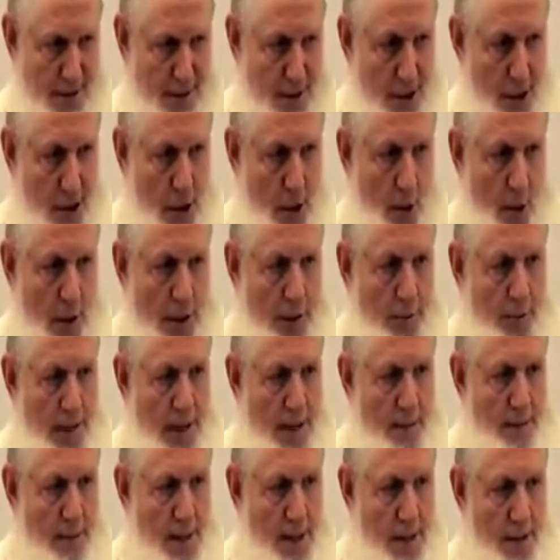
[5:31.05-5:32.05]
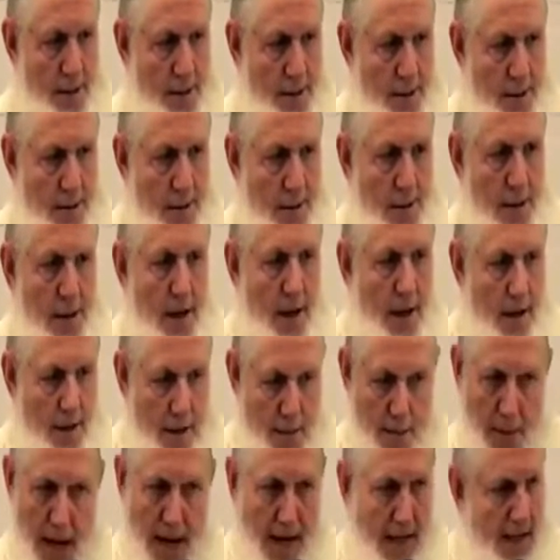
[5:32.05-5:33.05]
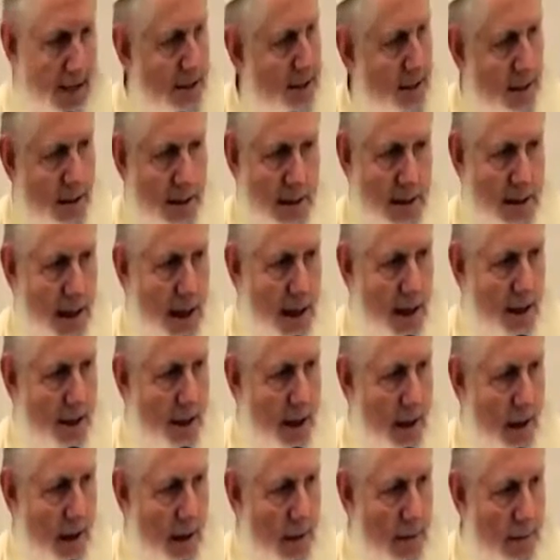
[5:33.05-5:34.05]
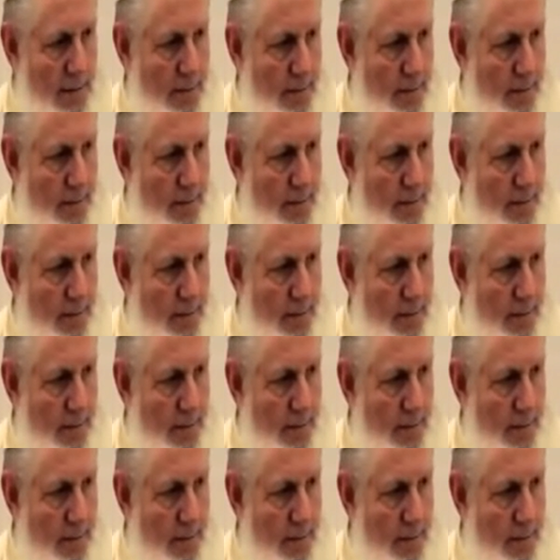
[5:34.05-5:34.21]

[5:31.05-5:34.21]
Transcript: You know what he made me do? And the body's going to tell it all.